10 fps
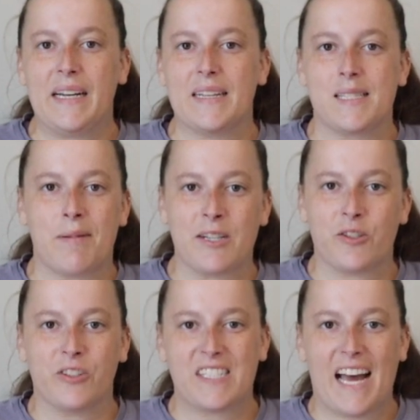a
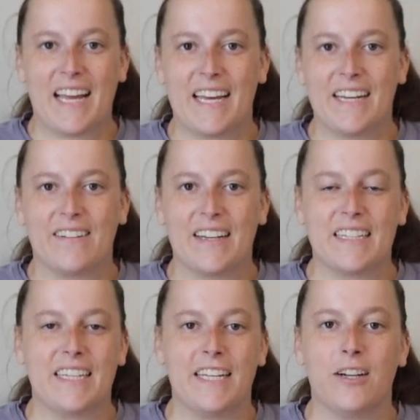special diet
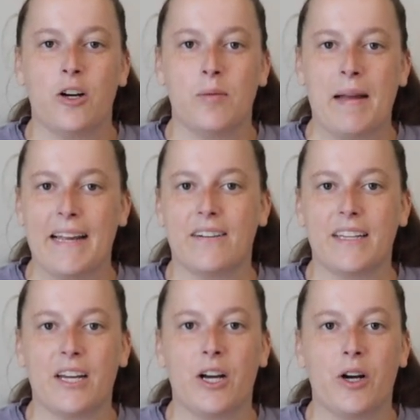like keto,
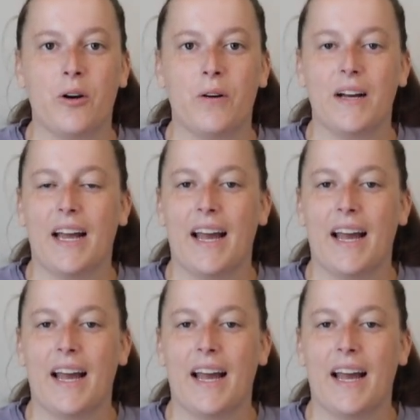paleo,